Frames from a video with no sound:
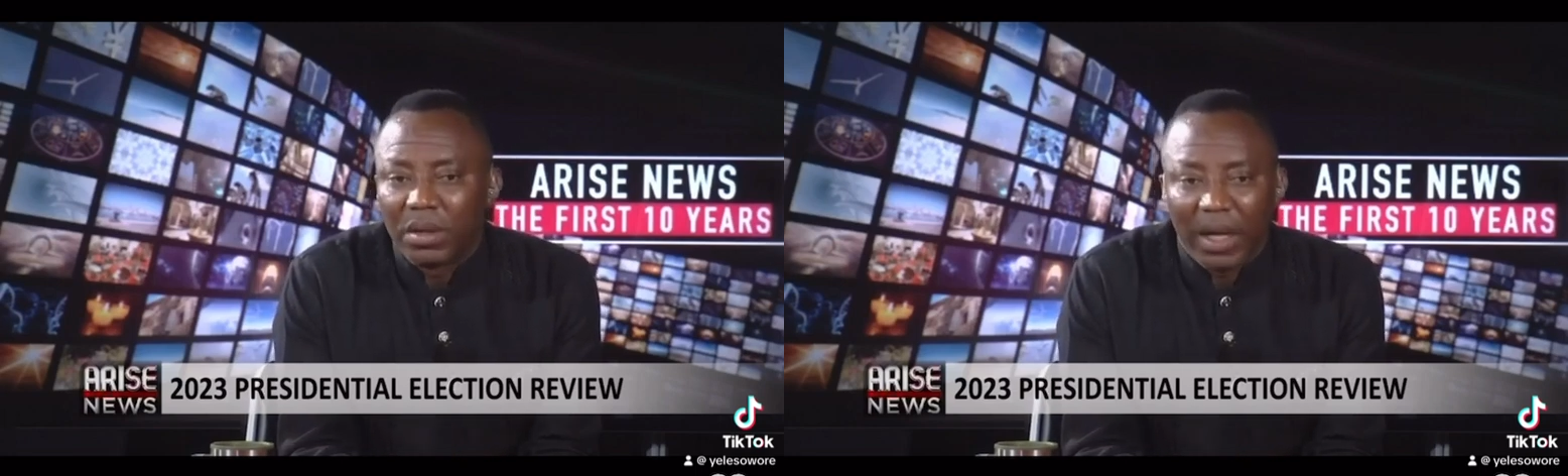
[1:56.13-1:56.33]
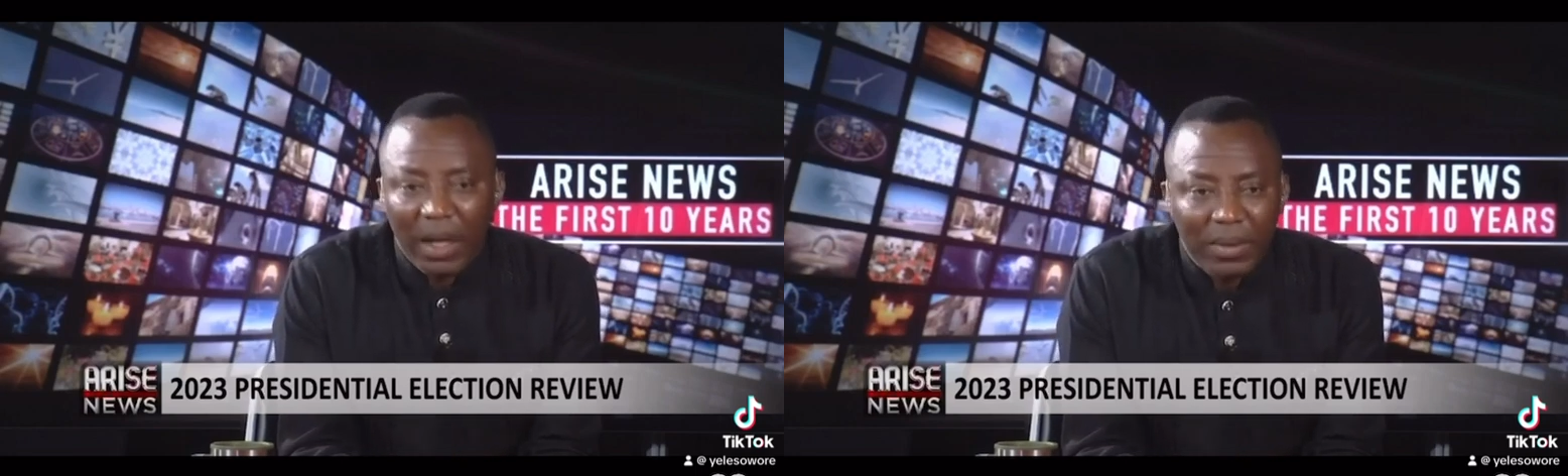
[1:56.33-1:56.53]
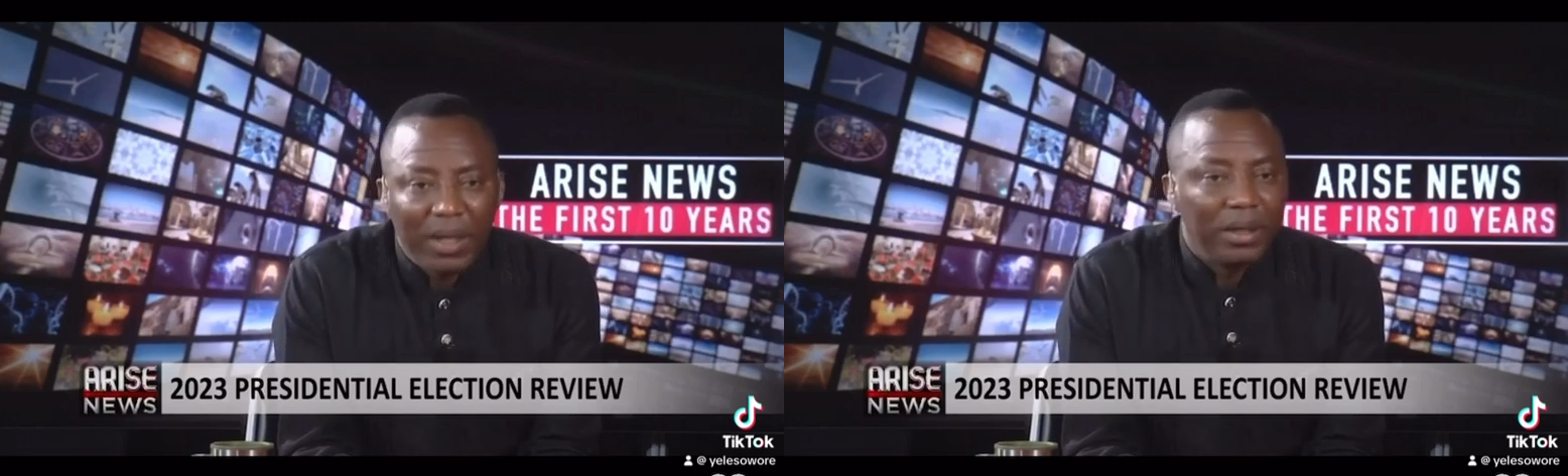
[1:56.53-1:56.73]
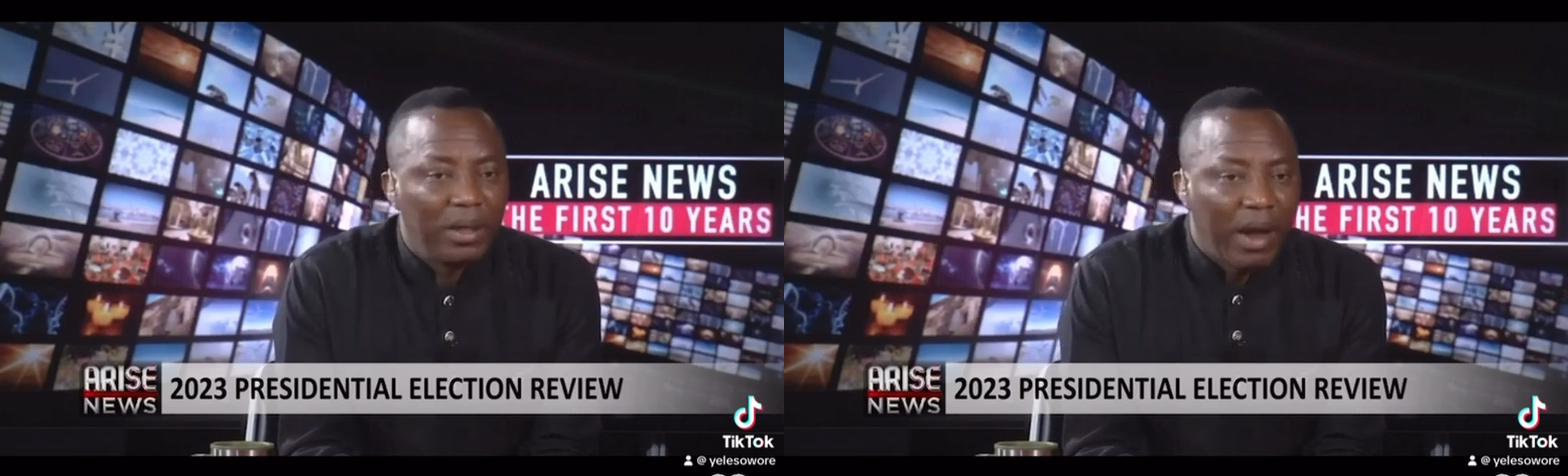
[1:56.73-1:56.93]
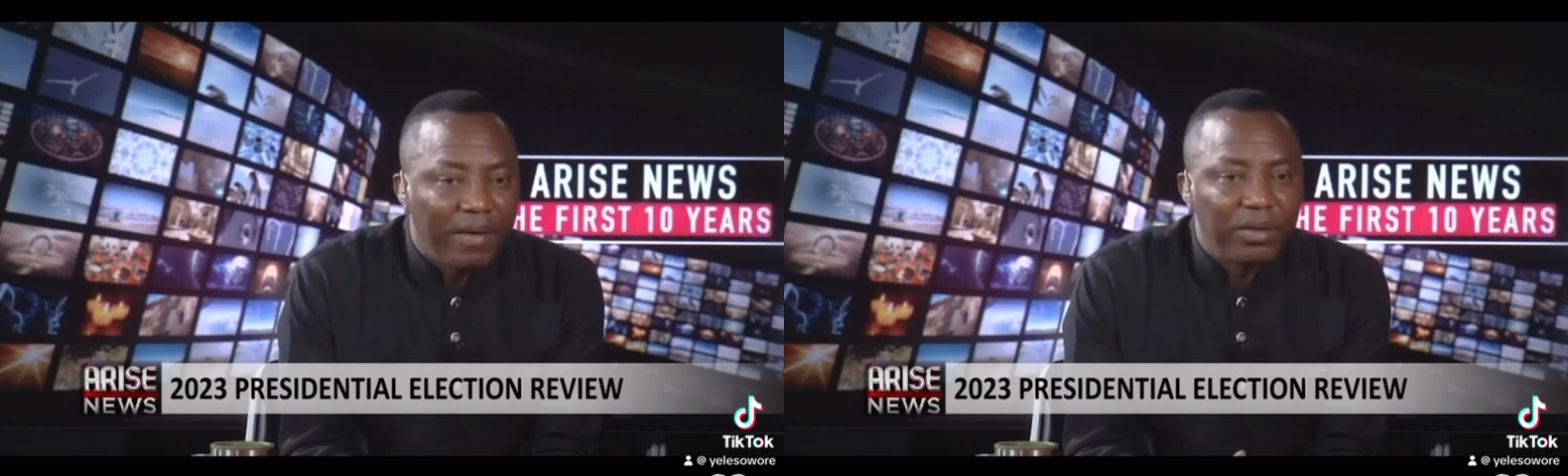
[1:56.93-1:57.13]
to calm down the
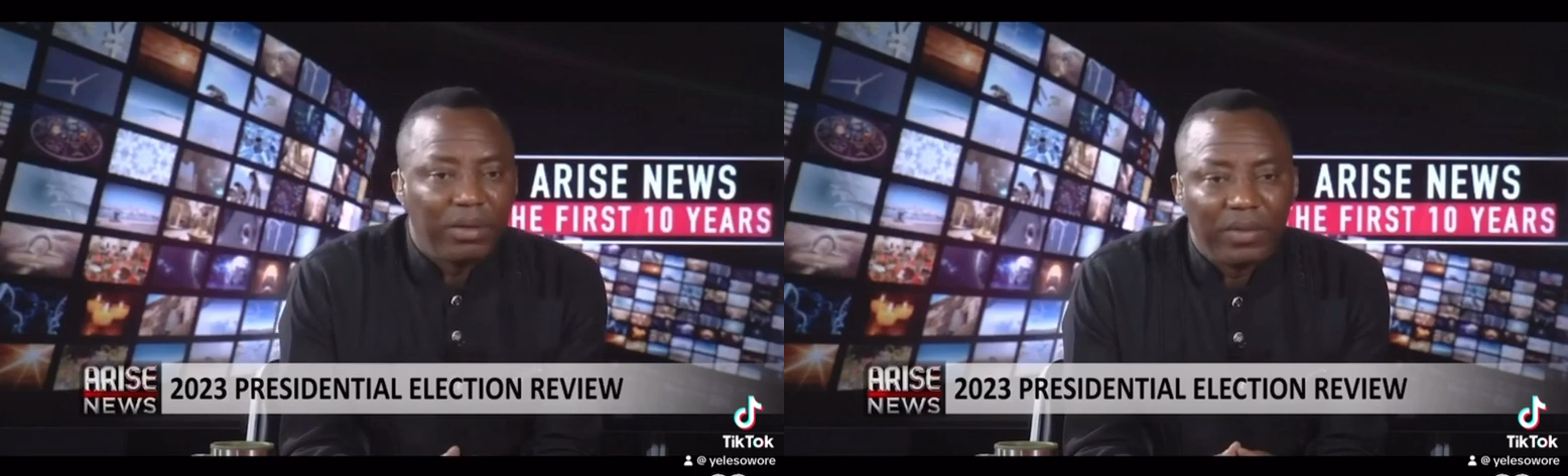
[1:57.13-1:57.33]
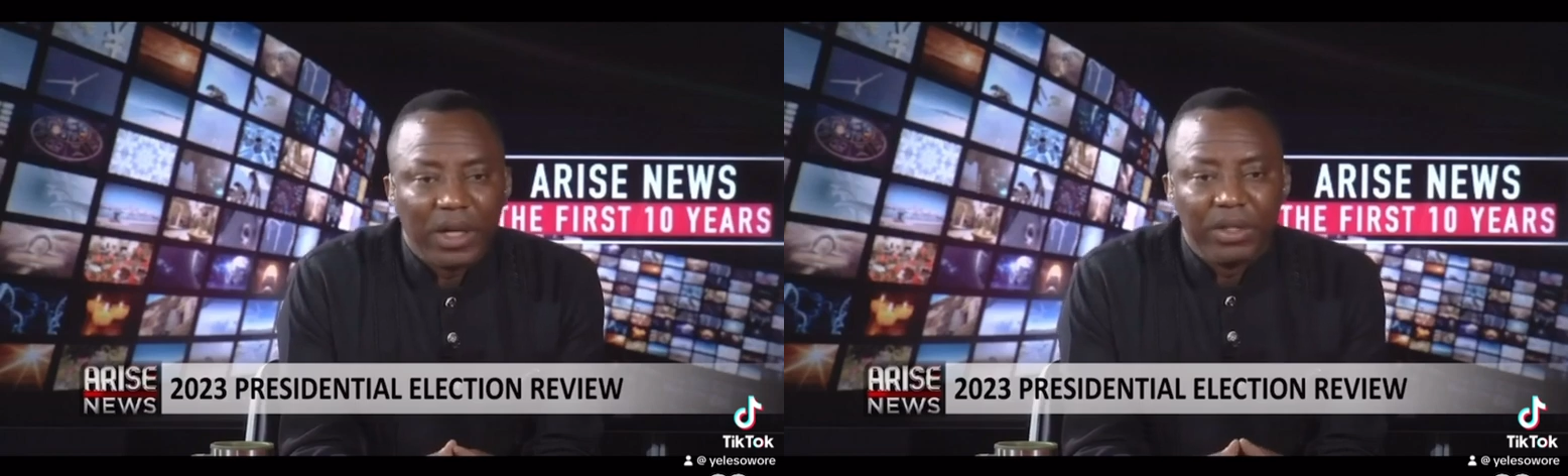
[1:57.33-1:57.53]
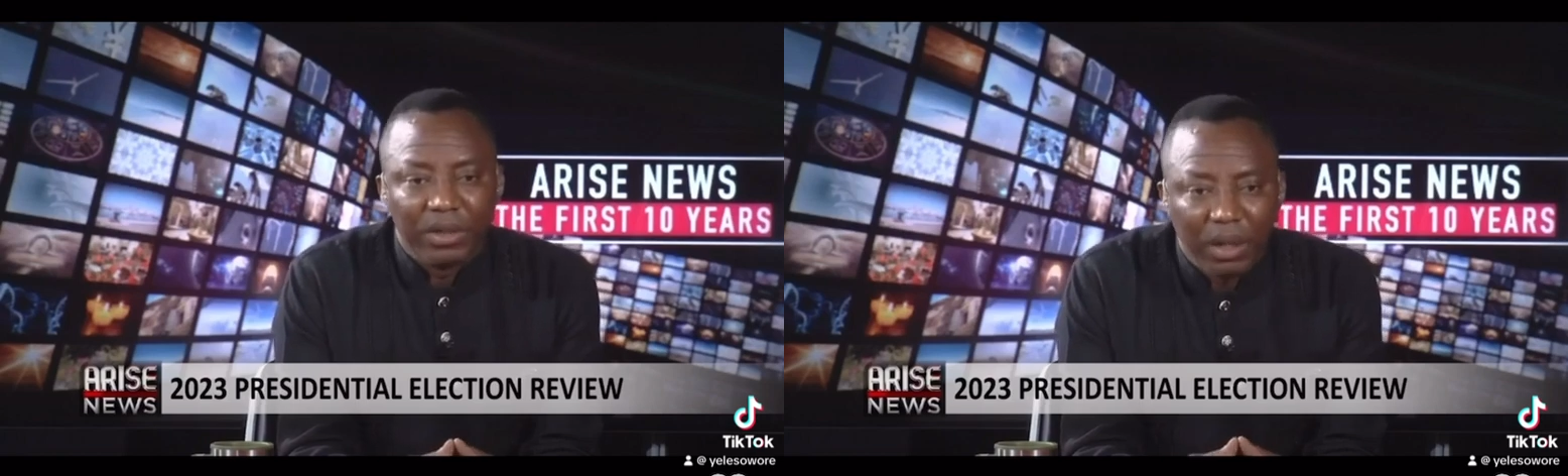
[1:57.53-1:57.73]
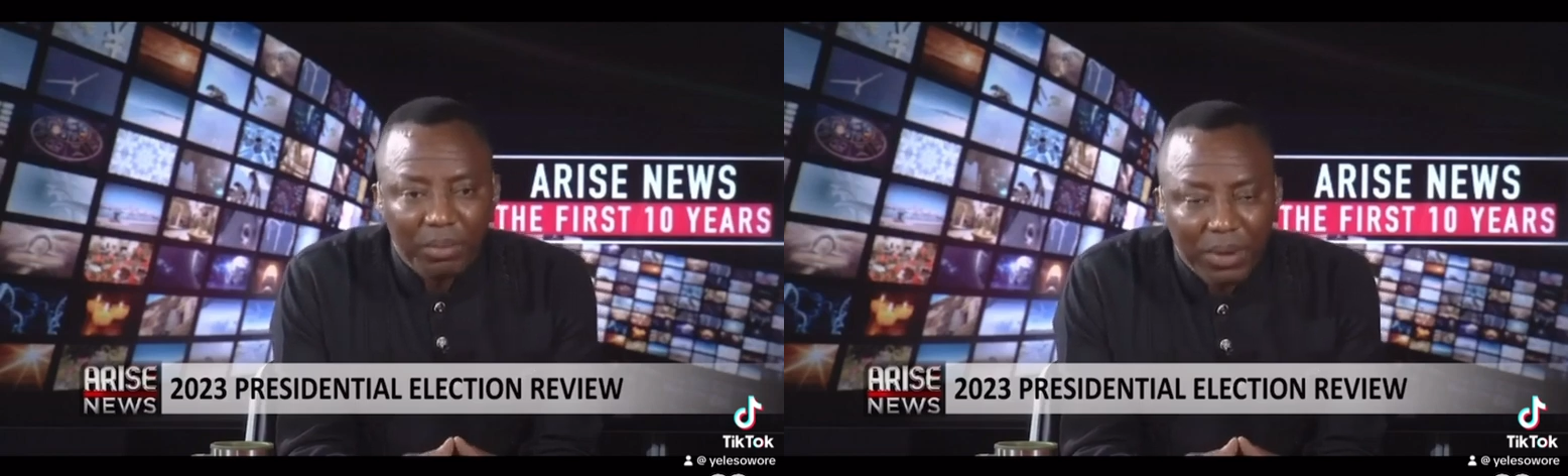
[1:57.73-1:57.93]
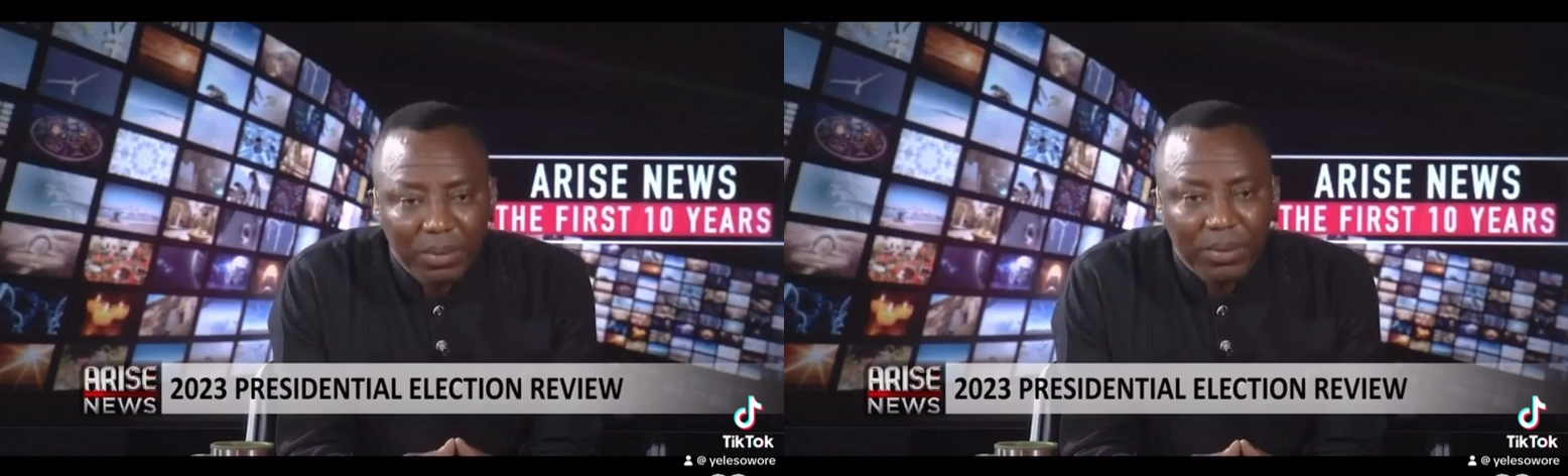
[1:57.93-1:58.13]
nerves of
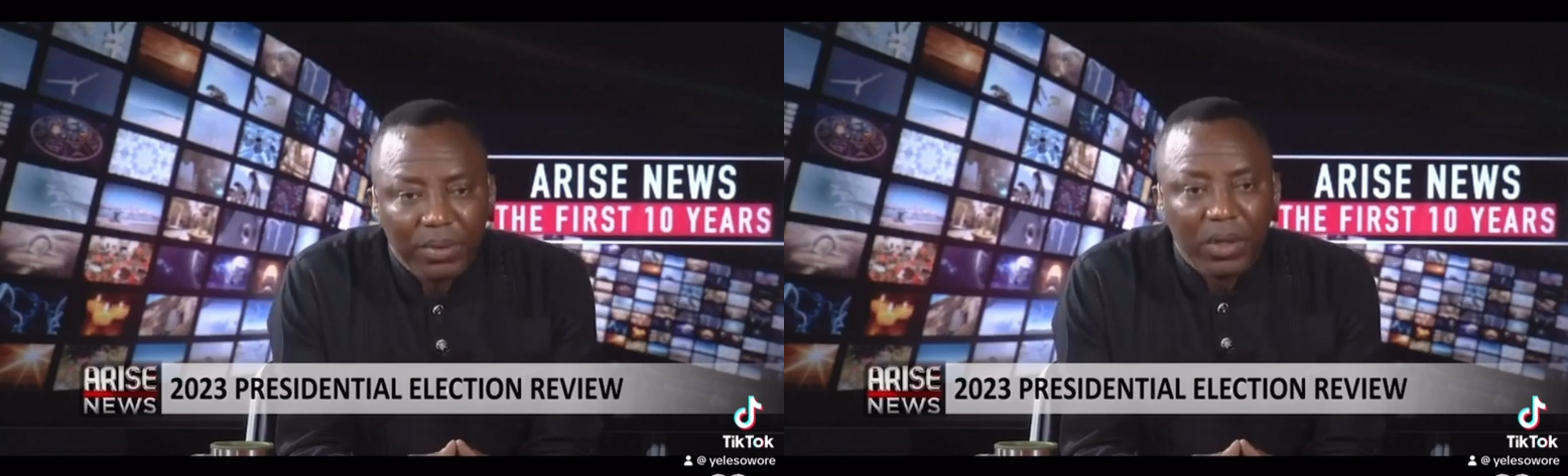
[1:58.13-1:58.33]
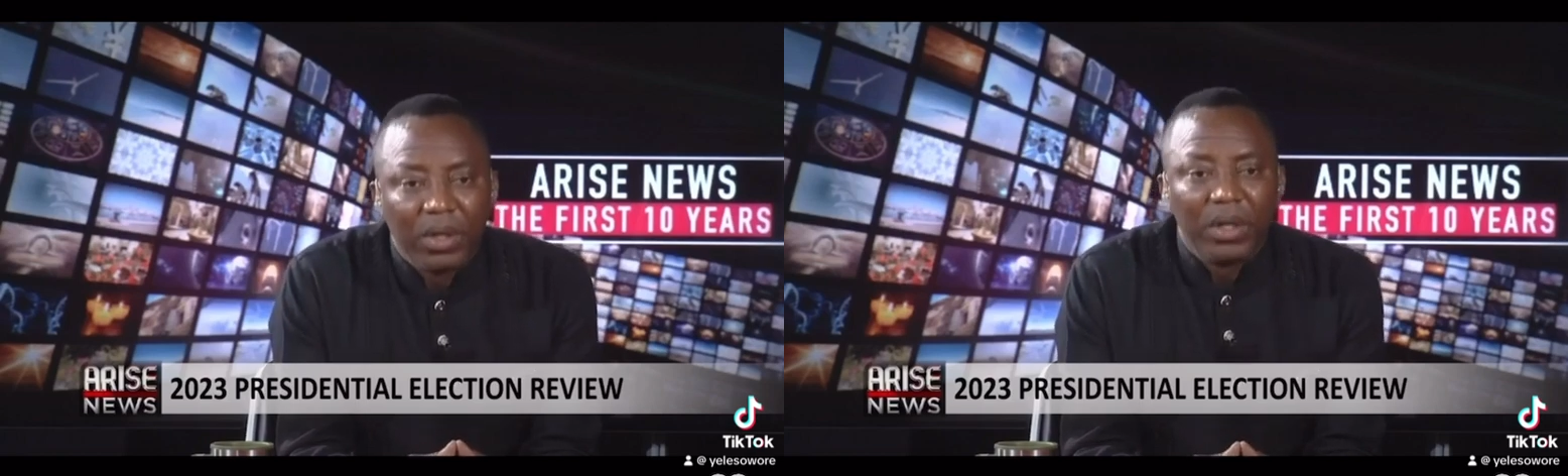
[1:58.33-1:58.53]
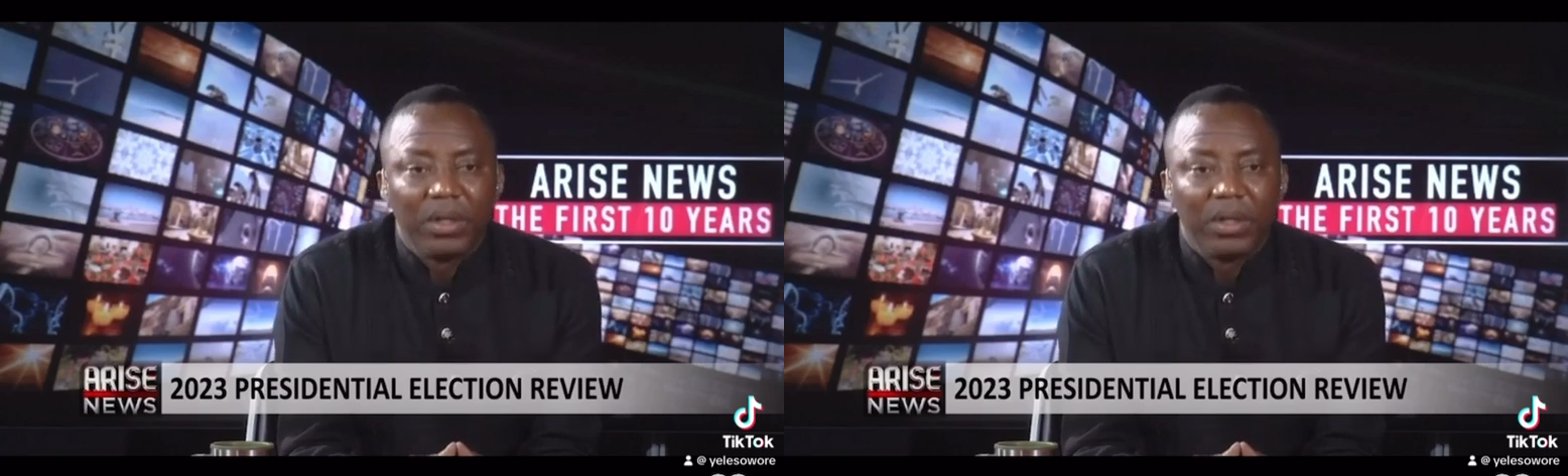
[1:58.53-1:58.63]
Nigerian people